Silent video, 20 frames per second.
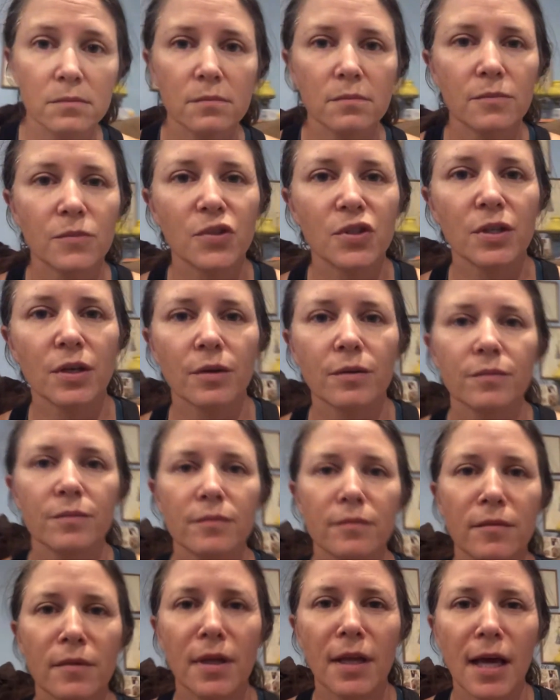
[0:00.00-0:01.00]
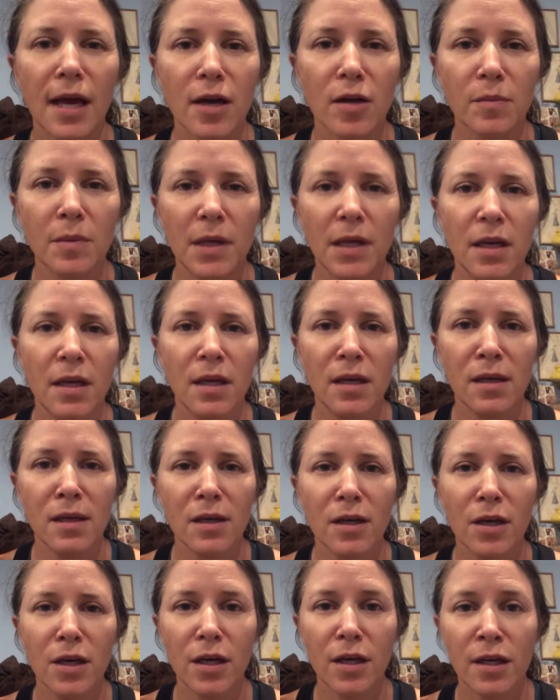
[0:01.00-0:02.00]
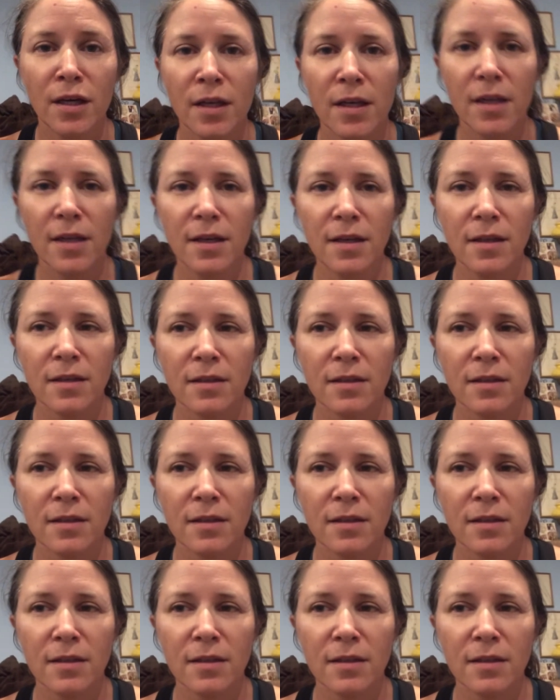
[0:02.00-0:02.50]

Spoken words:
So that'll be good.